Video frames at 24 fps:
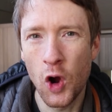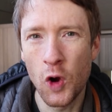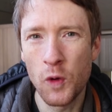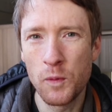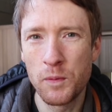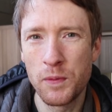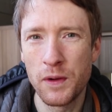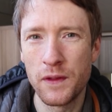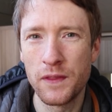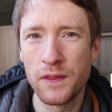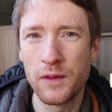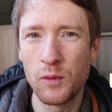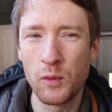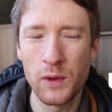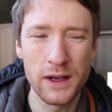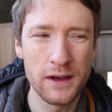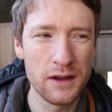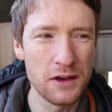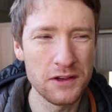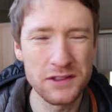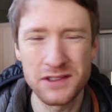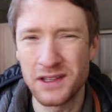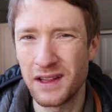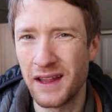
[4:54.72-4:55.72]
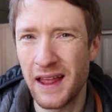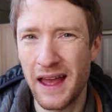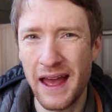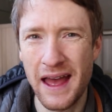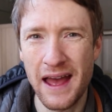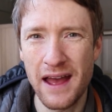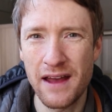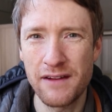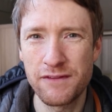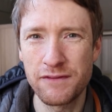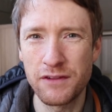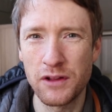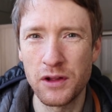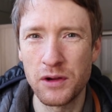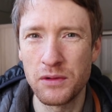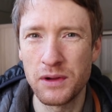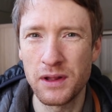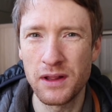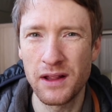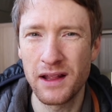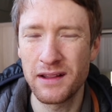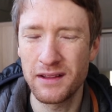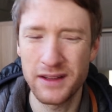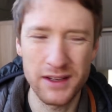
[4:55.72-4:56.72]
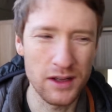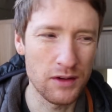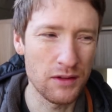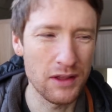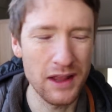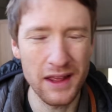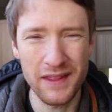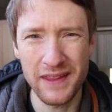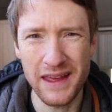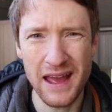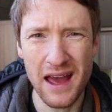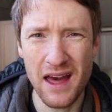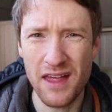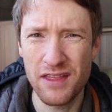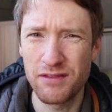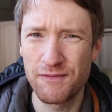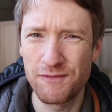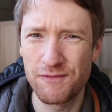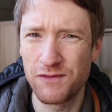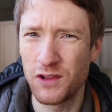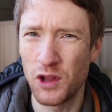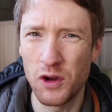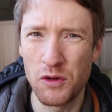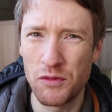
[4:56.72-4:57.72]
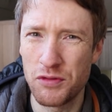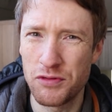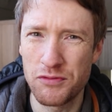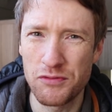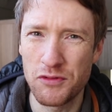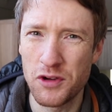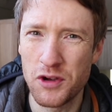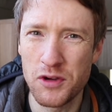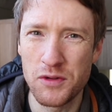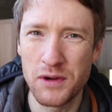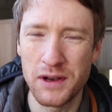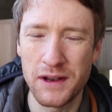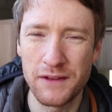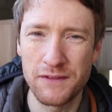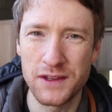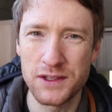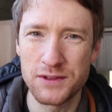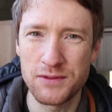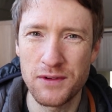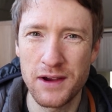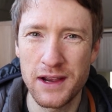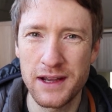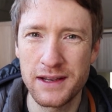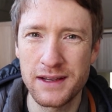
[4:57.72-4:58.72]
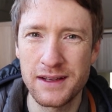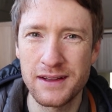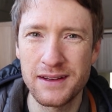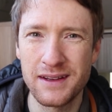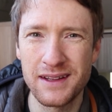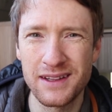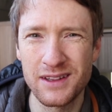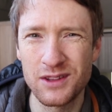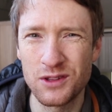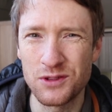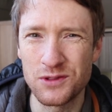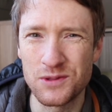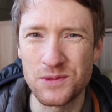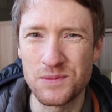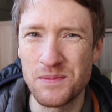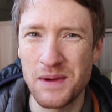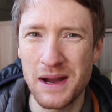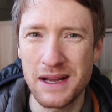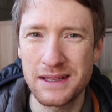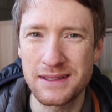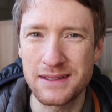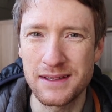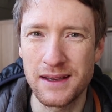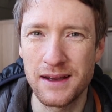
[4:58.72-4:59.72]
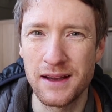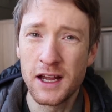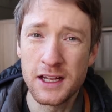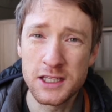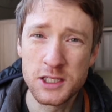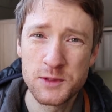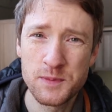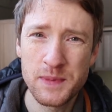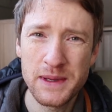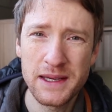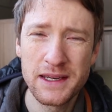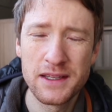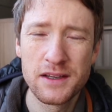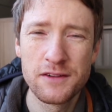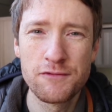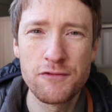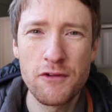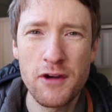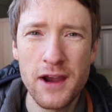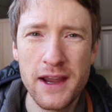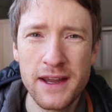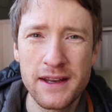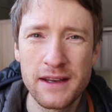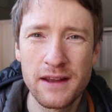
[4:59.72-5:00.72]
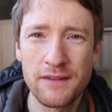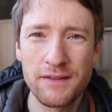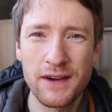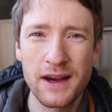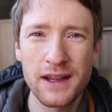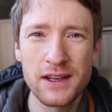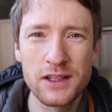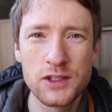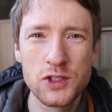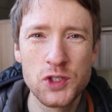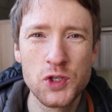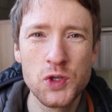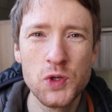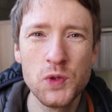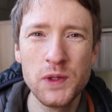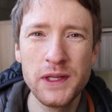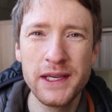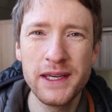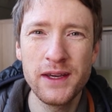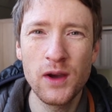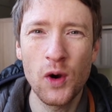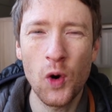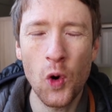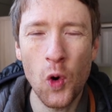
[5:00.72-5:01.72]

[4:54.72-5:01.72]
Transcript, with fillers: open the windows and let air flow, you know, let the air flow through and if it's raining, it doesn't matter. And speaking of rain, I've had a Thule